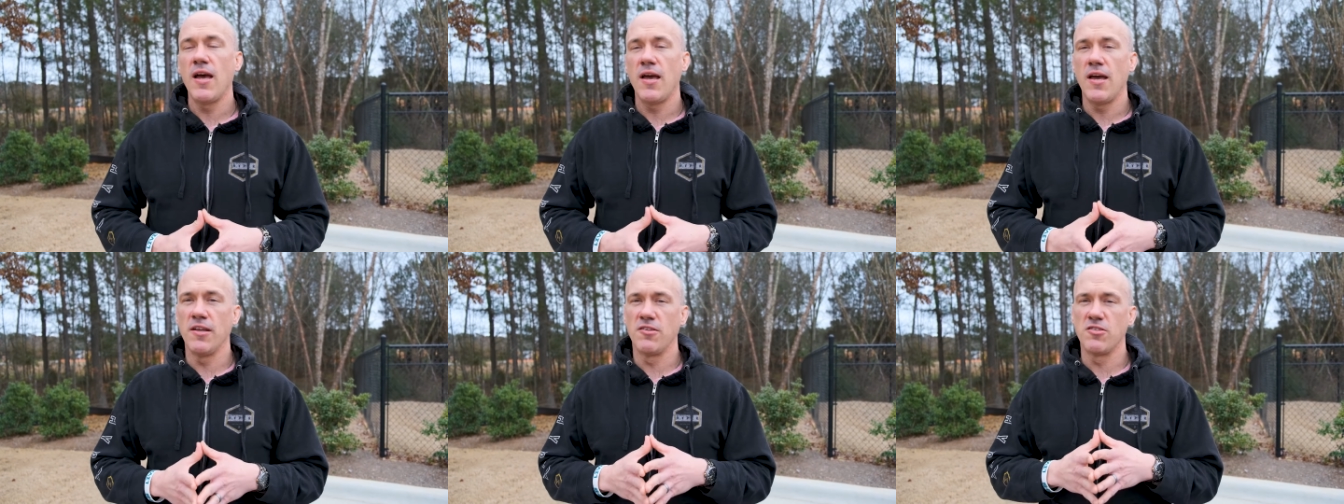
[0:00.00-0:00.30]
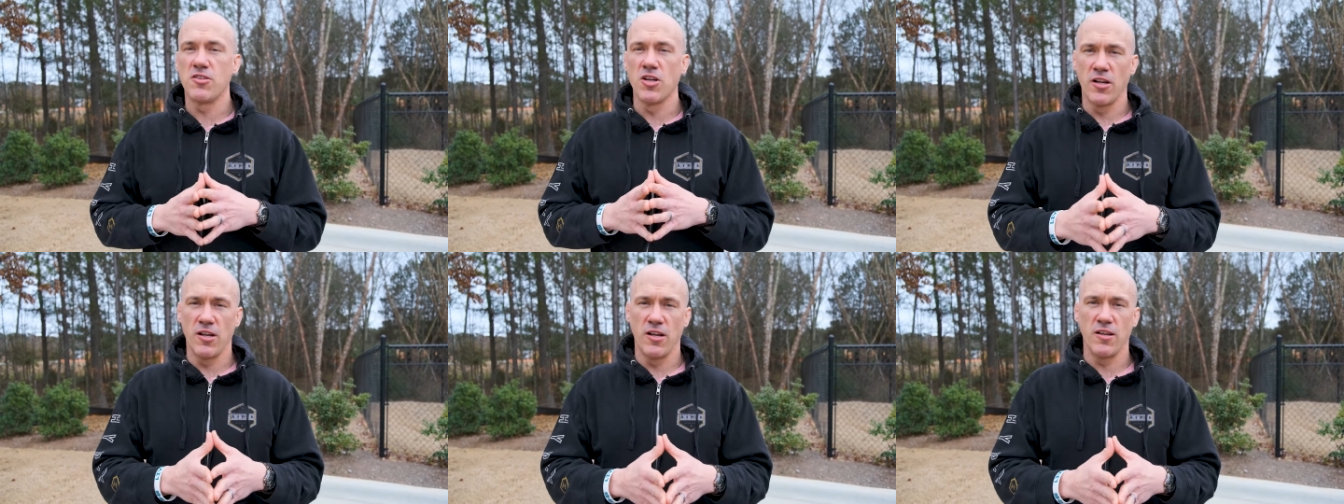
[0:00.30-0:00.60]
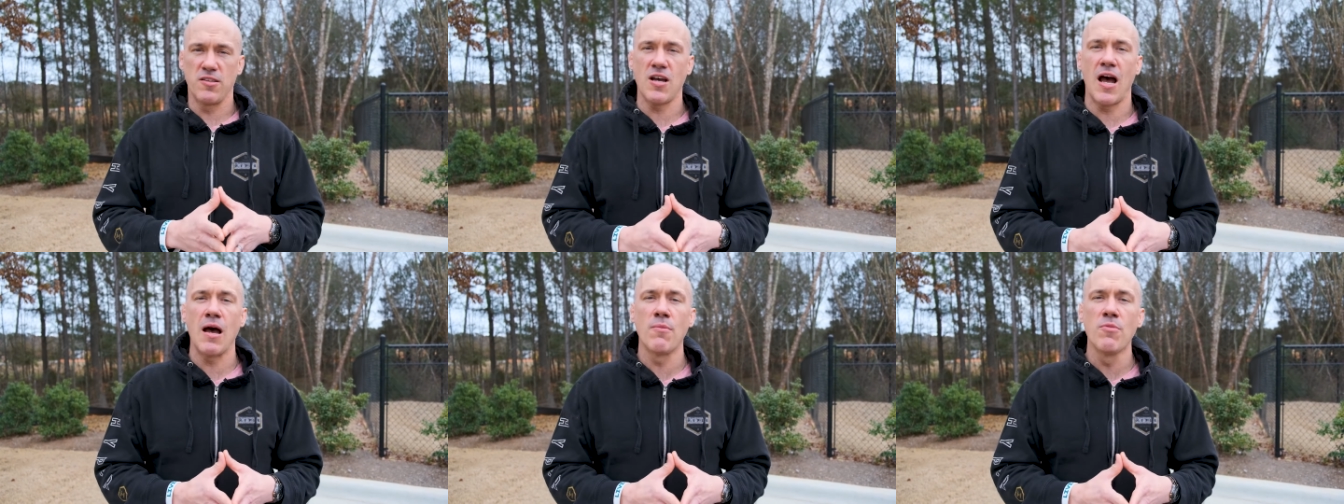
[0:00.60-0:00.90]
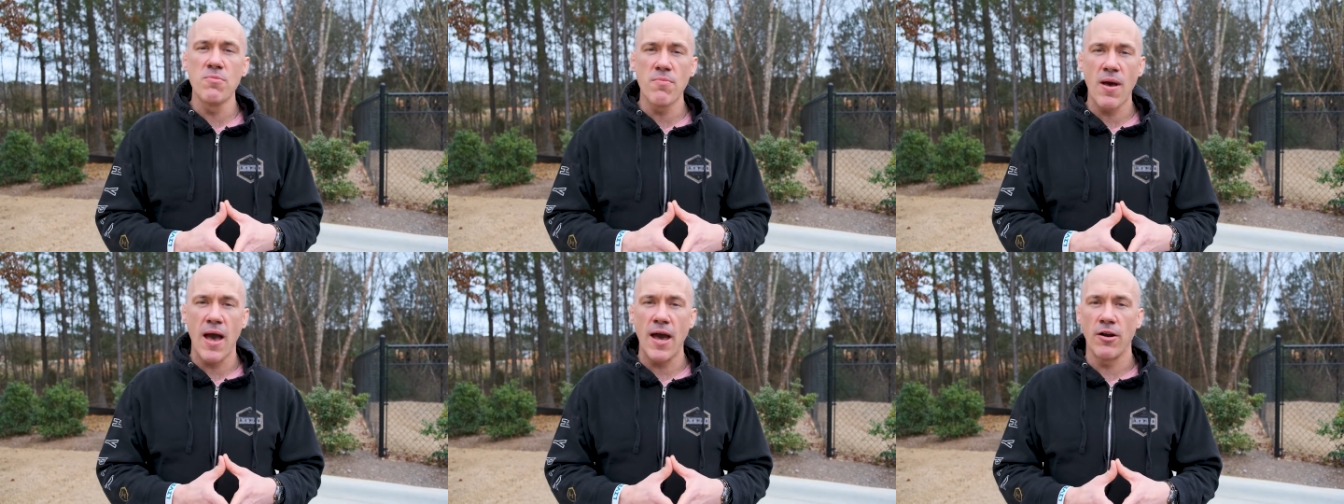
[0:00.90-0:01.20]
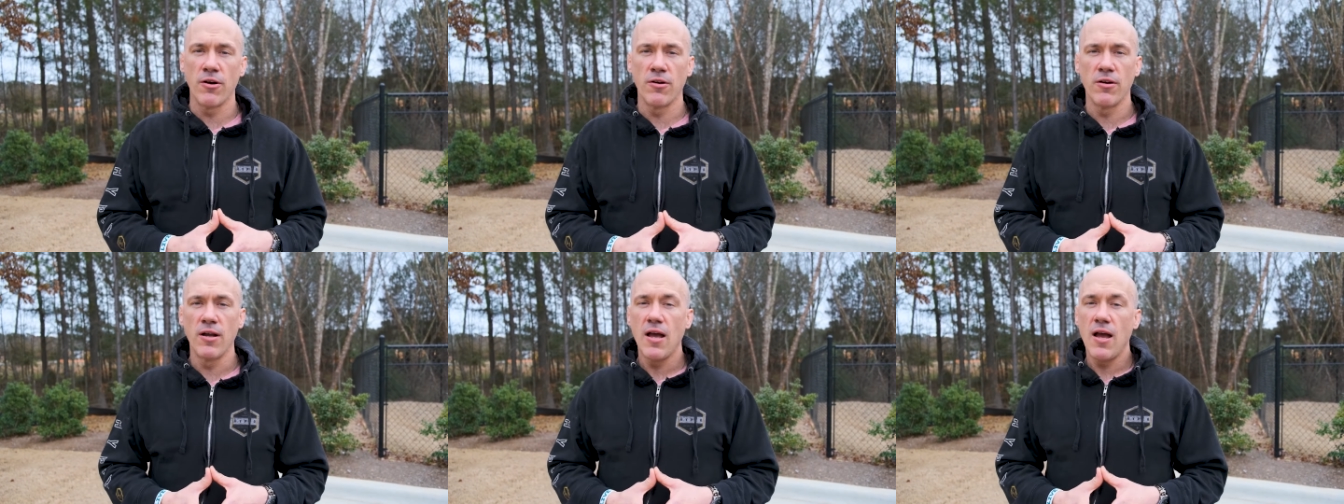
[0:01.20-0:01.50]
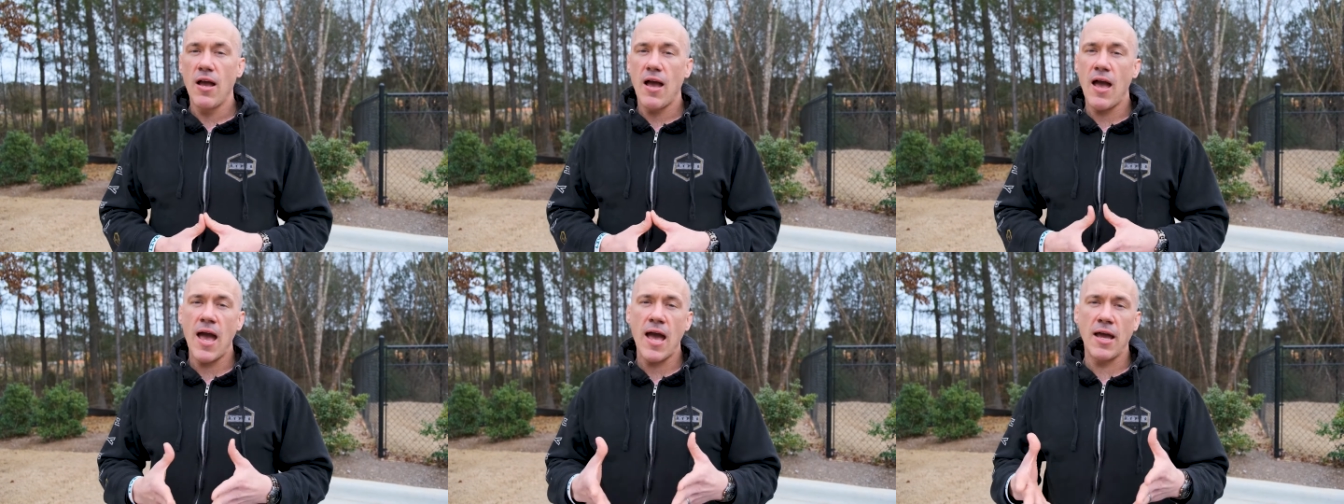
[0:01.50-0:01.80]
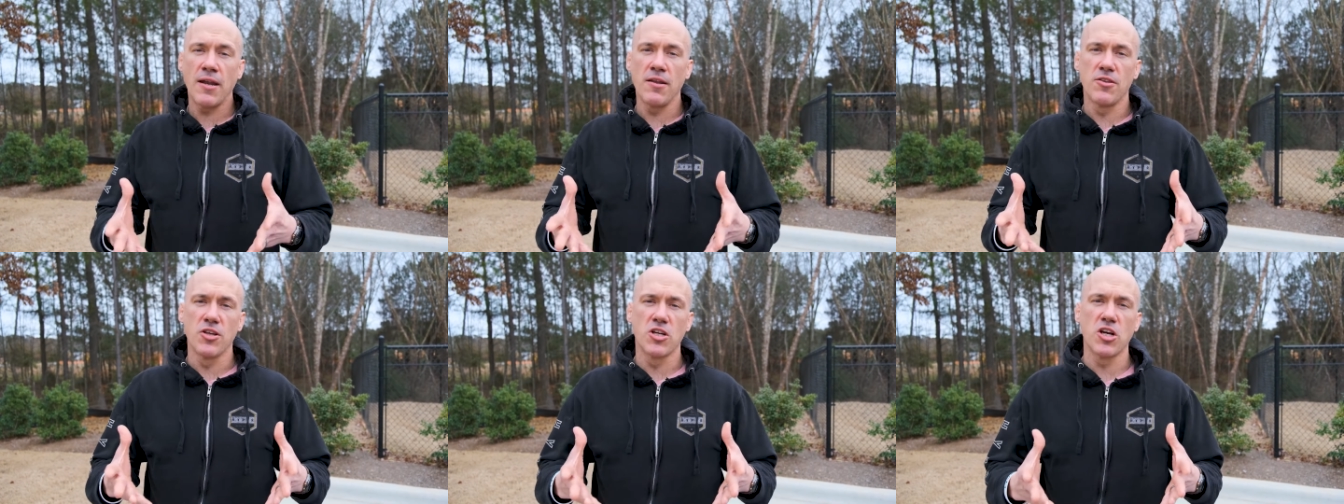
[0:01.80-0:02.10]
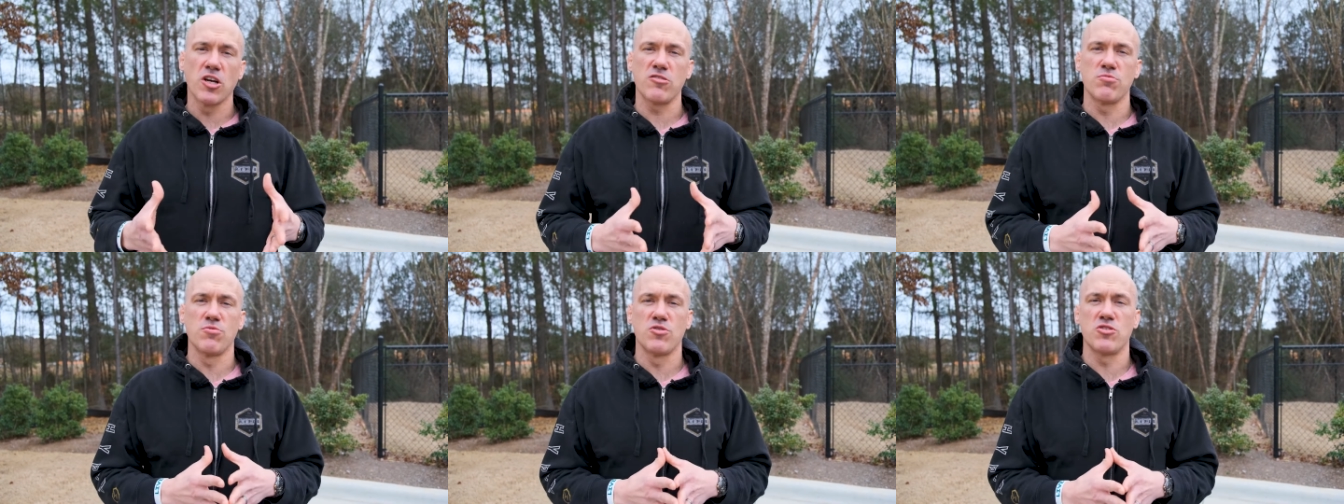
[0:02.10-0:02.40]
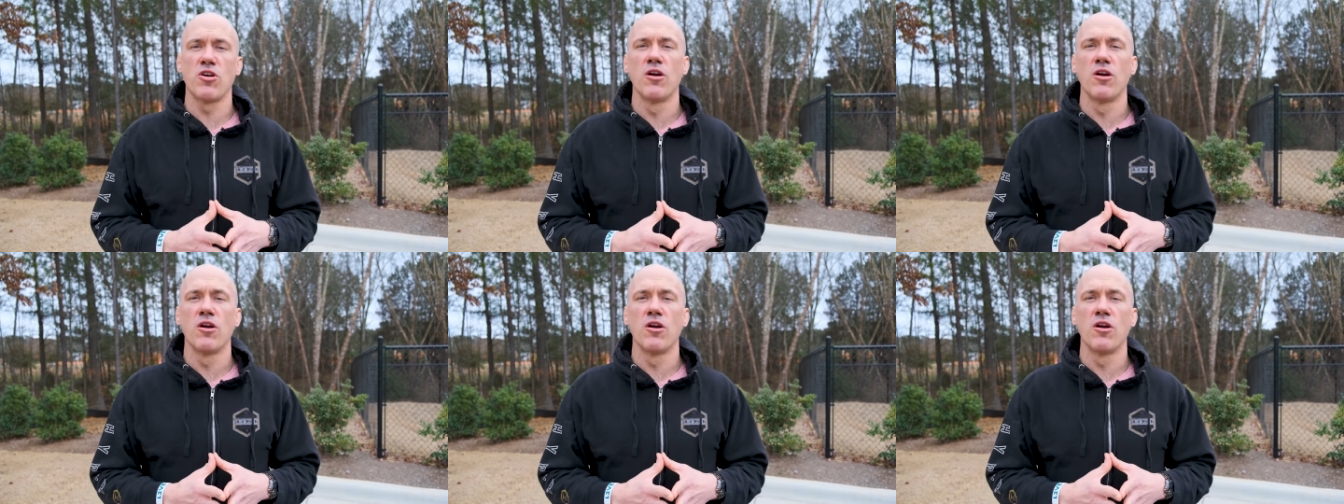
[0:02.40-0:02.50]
It's done in a timely manner, and the customer